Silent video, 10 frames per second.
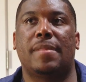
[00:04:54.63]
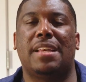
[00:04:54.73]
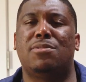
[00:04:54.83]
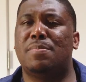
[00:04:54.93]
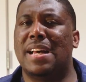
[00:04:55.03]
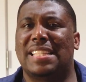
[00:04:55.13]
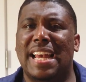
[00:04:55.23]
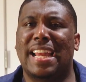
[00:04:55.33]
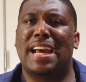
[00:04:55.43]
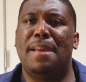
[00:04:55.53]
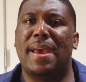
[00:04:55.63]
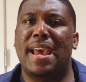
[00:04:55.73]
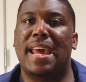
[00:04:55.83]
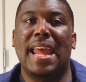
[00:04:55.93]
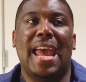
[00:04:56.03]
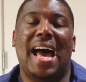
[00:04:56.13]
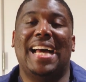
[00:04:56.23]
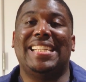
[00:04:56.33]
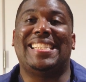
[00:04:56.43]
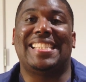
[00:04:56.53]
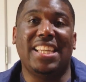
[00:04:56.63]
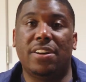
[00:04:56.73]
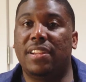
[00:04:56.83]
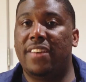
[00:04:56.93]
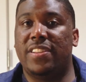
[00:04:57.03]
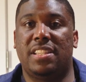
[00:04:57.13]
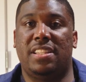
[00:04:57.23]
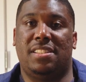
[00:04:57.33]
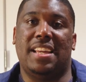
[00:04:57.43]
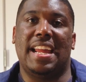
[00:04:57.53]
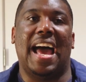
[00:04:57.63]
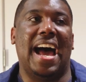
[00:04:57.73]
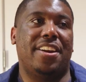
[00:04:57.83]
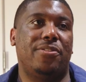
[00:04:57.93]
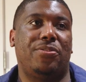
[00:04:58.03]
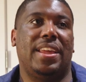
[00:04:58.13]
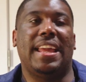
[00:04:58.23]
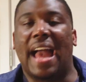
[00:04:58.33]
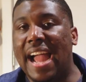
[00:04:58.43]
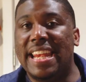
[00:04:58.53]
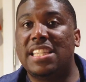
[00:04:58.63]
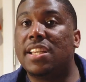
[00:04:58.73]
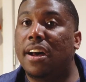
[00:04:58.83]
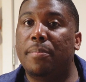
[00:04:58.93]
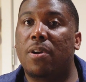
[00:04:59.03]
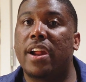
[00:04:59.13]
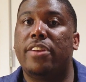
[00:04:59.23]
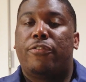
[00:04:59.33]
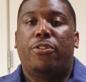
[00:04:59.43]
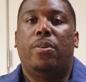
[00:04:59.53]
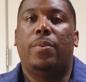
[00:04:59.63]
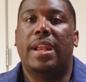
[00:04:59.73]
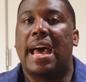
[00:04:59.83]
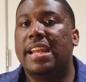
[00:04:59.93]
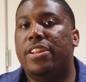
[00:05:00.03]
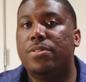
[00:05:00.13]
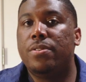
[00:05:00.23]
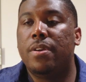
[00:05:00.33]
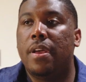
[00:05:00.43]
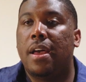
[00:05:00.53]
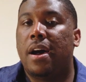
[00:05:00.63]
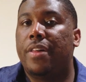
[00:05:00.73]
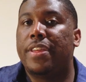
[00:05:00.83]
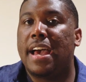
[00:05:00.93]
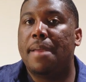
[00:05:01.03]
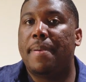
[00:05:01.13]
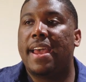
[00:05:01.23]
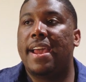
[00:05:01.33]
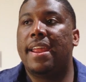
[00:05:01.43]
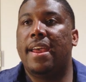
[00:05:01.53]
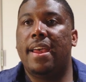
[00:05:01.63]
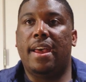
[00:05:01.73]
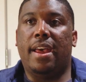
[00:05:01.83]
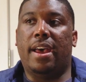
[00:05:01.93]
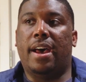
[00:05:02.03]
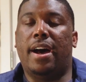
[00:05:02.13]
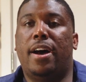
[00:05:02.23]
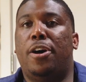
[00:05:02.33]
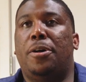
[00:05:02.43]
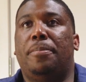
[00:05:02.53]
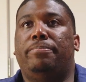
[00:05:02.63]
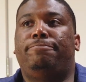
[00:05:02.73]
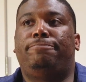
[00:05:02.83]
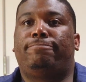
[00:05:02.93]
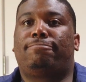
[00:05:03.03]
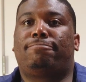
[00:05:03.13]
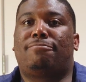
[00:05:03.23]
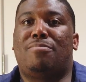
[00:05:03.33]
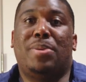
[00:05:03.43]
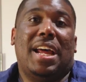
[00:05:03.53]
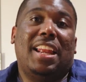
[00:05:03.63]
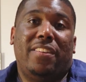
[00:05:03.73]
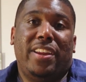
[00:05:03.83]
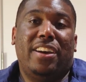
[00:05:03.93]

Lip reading: It was my second iPad. I still love it to this day. I don't think I need to upgrade for what I do on the iPad. But I love it.